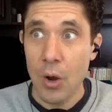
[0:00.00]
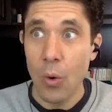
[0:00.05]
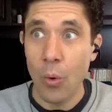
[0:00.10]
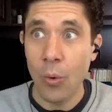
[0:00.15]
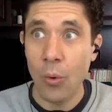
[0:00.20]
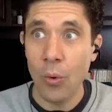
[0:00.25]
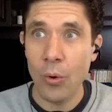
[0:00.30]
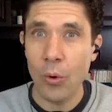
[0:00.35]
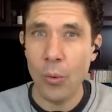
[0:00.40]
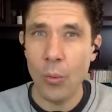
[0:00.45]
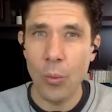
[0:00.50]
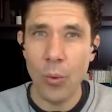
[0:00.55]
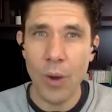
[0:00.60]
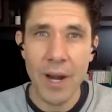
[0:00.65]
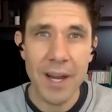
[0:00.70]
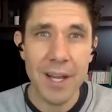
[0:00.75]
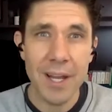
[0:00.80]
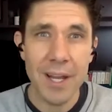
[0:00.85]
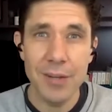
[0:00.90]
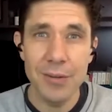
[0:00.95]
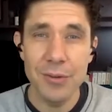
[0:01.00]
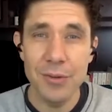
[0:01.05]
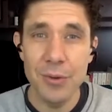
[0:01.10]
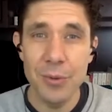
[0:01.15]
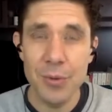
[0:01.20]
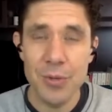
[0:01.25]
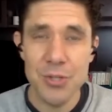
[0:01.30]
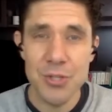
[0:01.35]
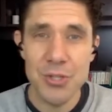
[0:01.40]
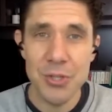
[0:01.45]
or why not you do
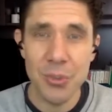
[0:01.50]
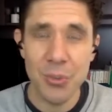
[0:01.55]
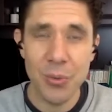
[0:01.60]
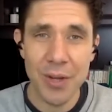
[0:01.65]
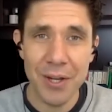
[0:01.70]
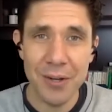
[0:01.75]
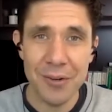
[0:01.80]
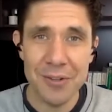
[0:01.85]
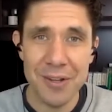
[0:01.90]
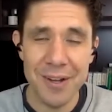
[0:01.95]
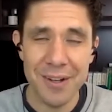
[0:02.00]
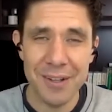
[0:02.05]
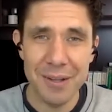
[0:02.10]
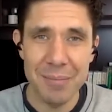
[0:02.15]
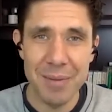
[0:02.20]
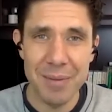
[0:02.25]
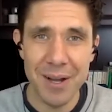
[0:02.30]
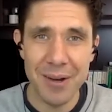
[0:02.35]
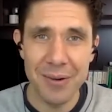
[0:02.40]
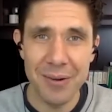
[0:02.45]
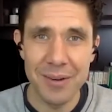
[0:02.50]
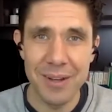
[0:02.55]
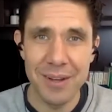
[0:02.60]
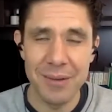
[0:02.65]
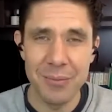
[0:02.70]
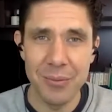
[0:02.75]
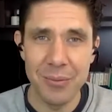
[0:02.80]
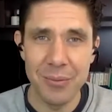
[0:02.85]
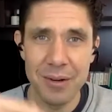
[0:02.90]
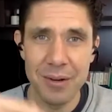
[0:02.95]
what Jill Winger talked about
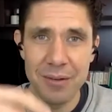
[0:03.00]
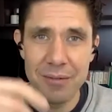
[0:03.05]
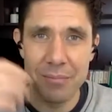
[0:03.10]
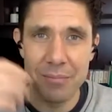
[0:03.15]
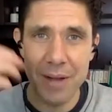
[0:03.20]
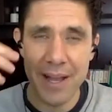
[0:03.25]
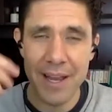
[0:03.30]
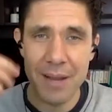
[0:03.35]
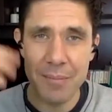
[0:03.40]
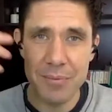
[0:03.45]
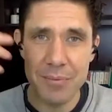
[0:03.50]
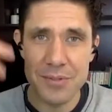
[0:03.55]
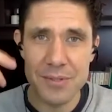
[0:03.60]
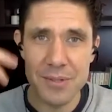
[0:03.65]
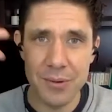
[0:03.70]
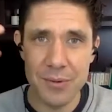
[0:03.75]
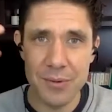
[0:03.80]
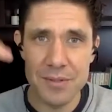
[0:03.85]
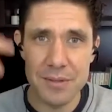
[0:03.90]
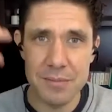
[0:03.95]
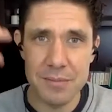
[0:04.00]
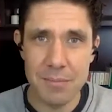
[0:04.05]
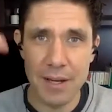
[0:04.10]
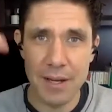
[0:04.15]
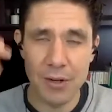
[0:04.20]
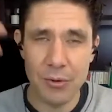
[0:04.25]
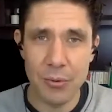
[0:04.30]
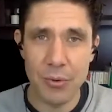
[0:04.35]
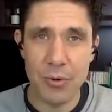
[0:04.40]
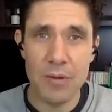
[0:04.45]
in one of my episodes in my
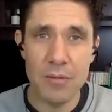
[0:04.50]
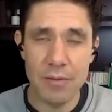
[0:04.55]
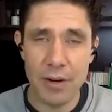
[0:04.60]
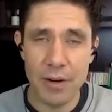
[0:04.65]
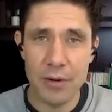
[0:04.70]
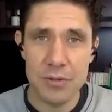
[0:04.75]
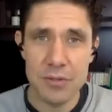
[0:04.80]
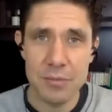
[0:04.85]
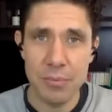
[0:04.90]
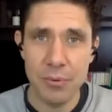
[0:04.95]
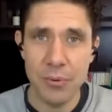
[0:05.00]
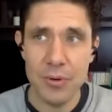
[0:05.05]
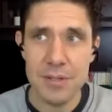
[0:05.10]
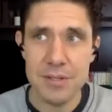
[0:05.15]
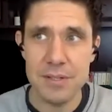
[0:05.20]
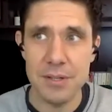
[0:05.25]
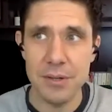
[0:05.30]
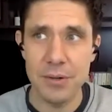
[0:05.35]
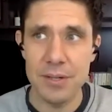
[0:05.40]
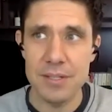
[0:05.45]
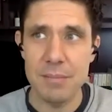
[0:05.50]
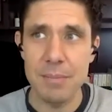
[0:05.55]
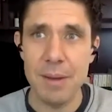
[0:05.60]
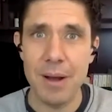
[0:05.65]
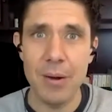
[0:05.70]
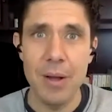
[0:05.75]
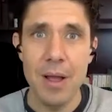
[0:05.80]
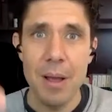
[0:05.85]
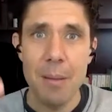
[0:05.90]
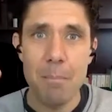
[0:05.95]
coronavirus support series
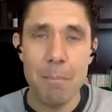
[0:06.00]
about